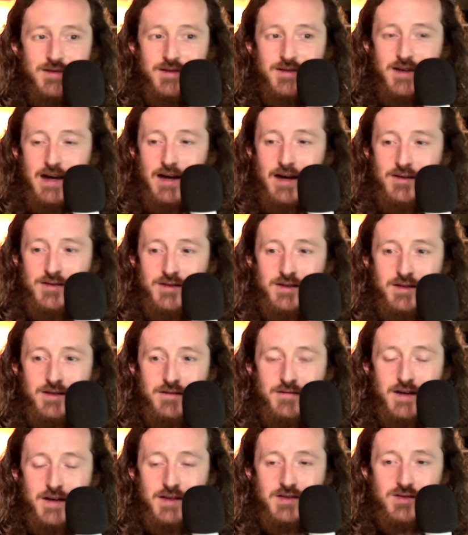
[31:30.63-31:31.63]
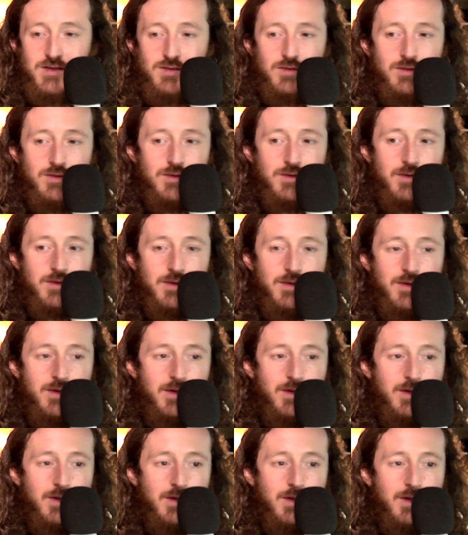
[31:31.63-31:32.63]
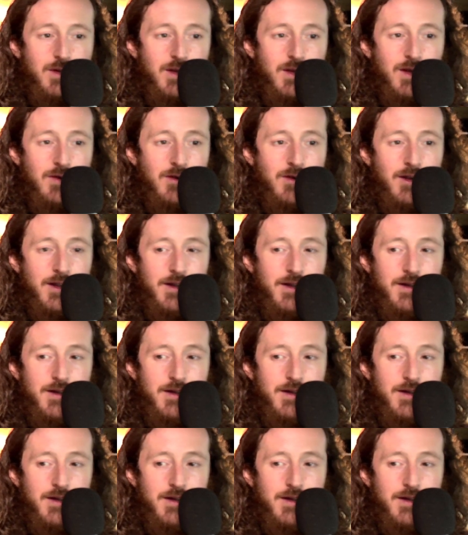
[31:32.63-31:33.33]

housed in a vessel. All right.